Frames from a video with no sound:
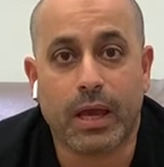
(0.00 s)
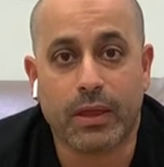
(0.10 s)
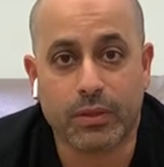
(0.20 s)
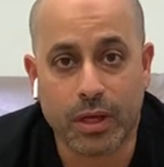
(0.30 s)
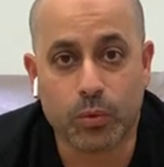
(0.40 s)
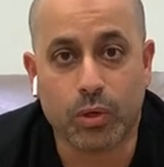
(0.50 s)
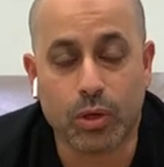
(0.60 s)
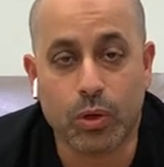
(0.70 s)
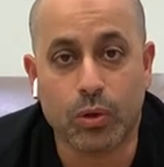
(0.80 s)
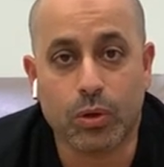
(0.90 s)
And then we'll
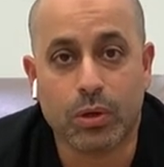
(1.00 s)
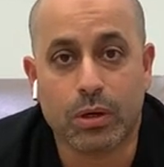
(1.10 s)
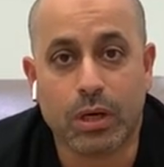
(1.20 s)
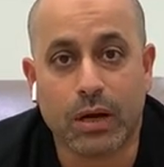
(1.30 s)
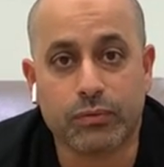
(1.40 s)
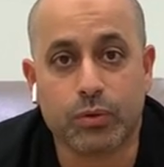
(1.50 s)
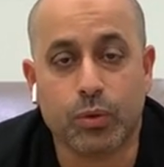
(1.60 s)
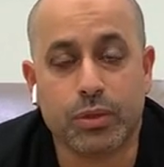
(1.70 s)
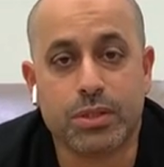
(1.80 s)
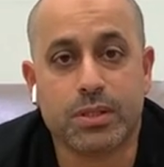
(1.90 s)
go
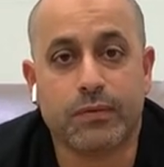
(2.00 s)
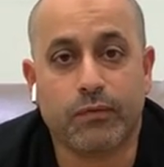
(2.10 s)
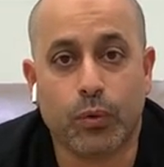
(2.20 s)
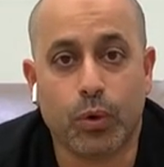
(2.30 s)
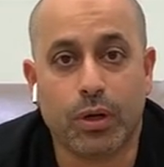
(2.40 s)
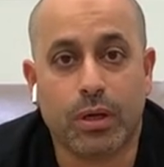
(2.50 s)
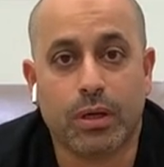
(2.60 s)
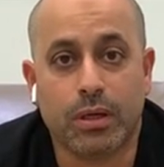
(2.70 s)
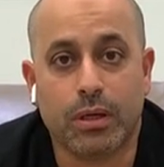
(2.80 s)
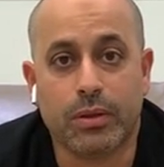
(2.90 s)
afterwards for
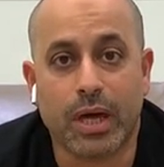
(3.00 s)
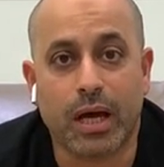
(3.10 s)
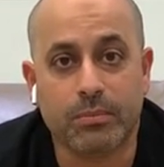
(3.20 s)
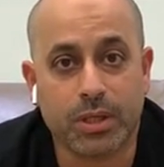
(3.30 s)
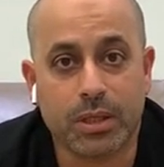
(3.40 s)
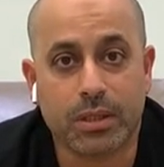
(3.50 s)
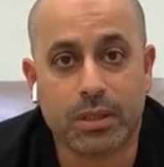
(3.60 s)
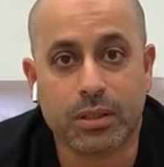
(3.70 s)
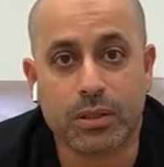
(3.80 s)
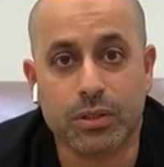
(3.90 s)
the ANDA
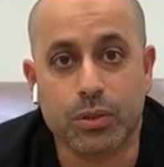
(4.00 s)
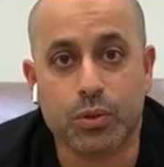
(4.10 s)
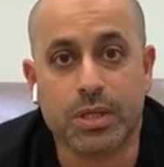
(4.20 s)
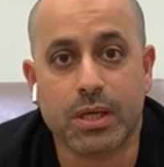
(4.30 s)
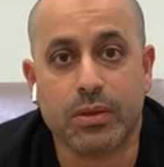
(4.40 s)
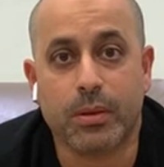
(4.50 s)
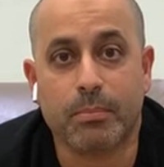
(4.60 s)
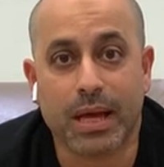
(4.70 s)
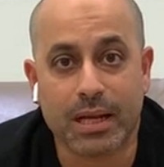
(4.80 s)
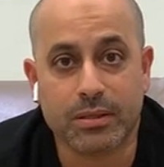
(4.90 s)
using the
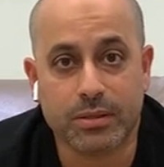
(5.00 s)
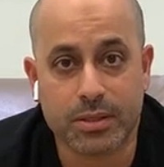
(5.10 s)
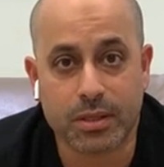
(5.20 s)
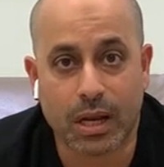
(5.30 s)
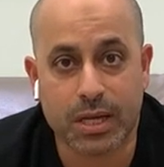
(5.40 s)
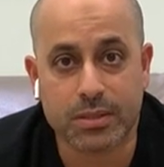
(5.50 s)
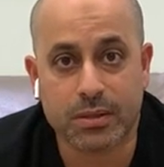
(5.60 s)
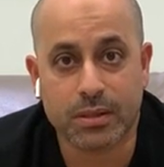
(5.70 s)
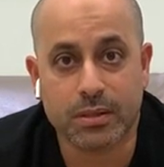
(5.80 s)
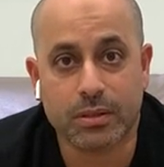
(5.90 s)
palatal distalizer,
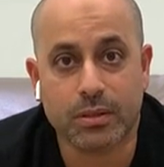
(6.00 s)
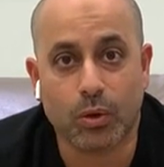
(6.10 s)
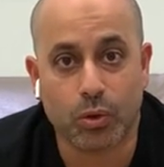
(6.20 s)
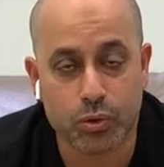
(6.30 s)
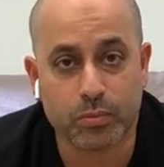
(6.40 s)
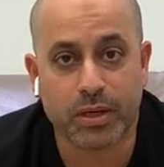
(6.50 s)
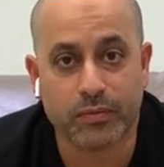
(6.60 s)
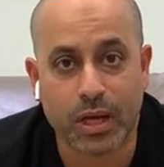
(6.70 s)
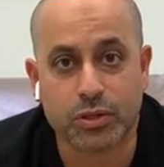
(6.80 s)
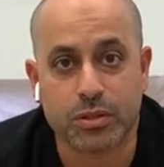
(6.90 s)
also
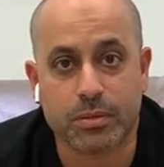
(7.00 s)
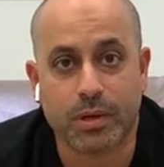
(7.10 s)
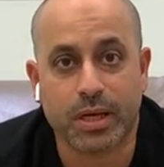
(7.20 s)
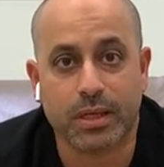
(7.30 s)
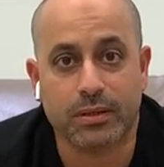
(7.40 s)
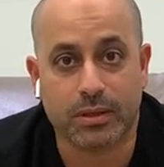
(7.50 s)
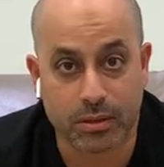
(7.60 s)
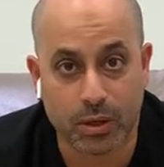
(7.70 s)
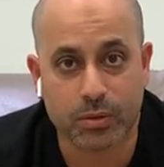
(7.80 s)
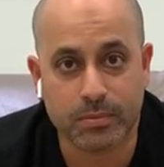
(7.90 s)
manufactured by
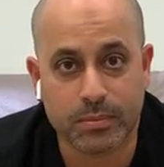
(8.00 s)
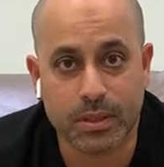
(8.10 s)
Dentaurum.